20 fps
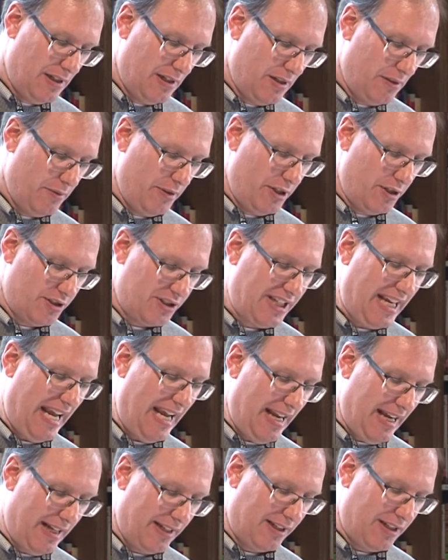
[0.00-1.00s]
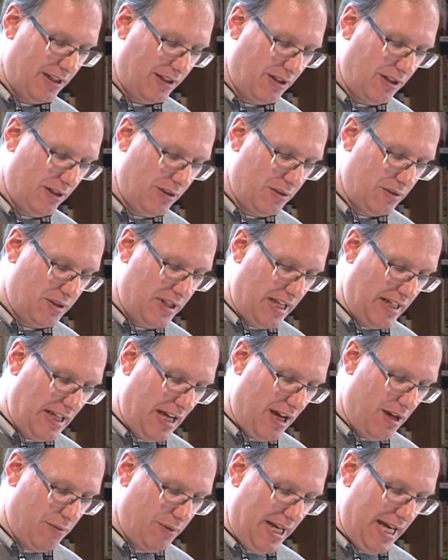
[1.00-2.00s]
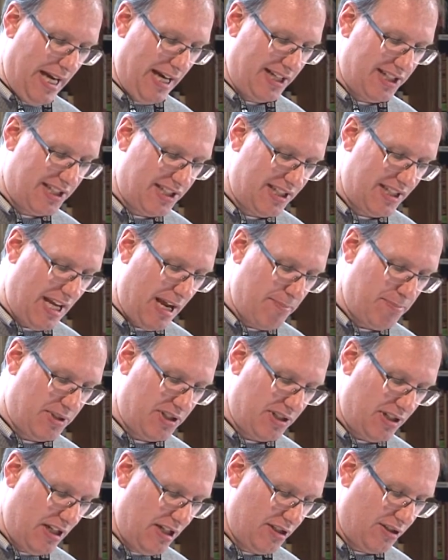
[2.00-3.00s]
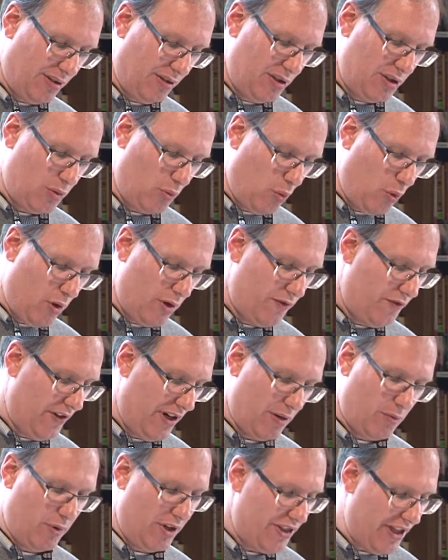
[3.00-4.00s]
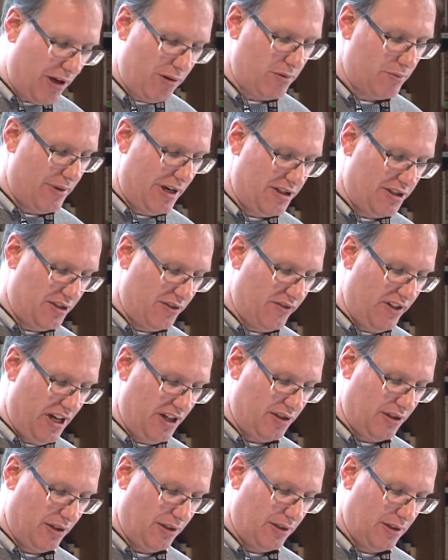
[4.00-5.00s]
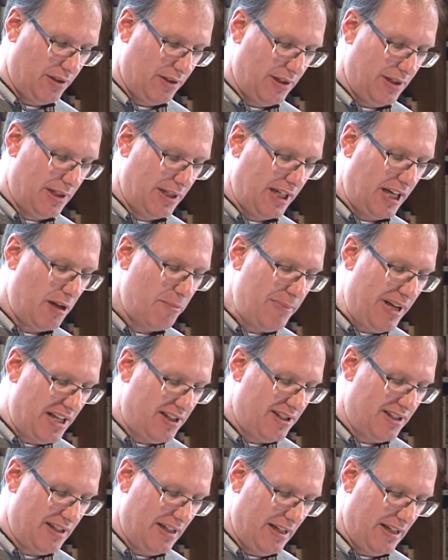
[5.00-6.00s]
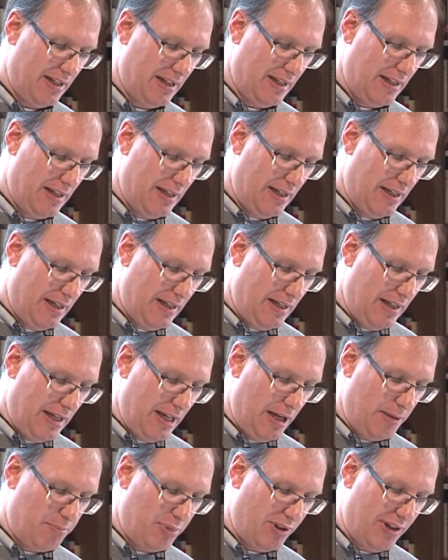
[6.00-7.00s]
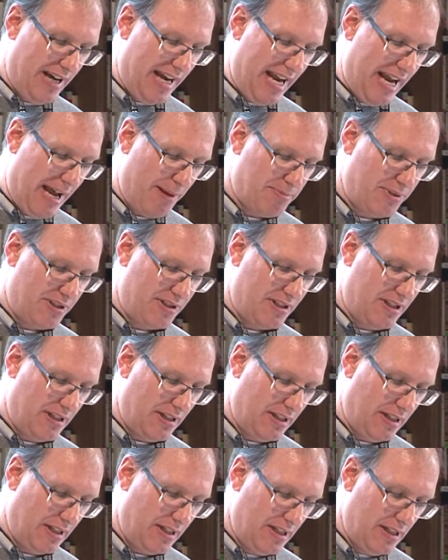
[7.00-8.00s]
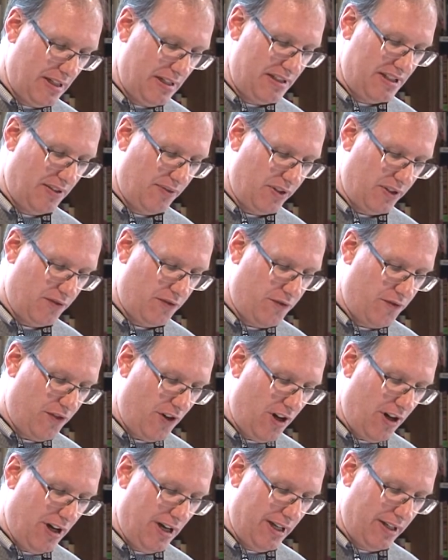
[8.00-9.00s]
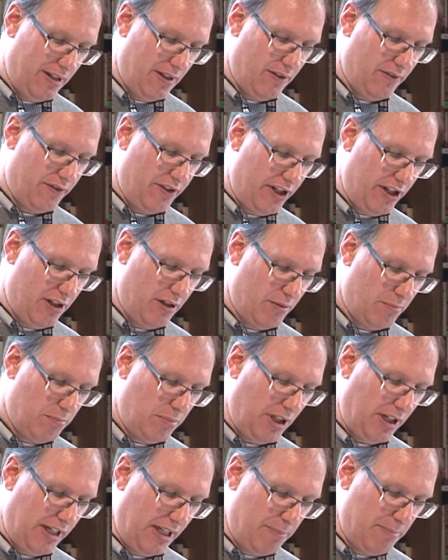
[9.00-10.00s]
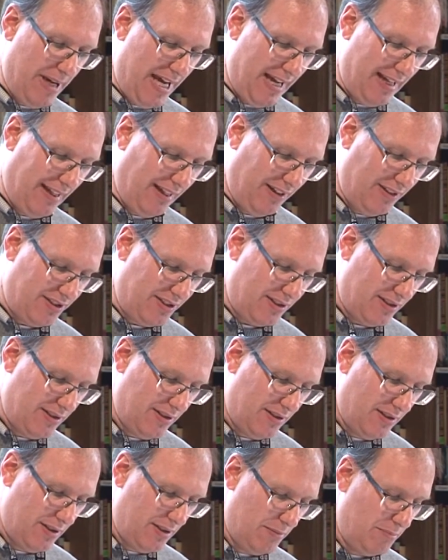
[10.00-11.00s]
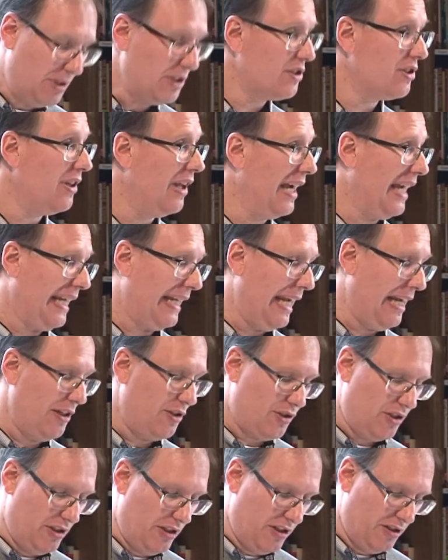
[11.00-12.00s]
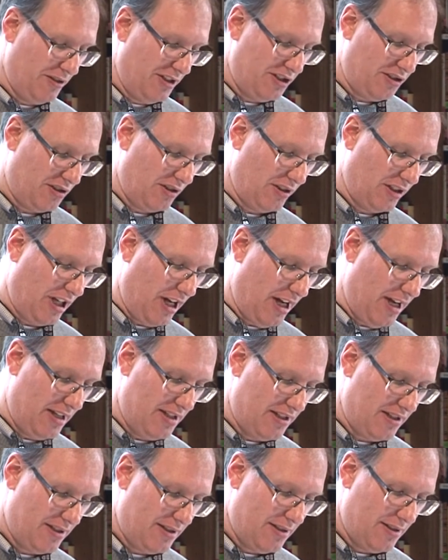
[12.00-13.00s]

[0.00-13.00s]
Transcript: readers can conclude that Yahweh accepts Israel's warfare without reservation, commends it, and perhaps is even fond of their bloody battles, much like ancient Near Eastern gods.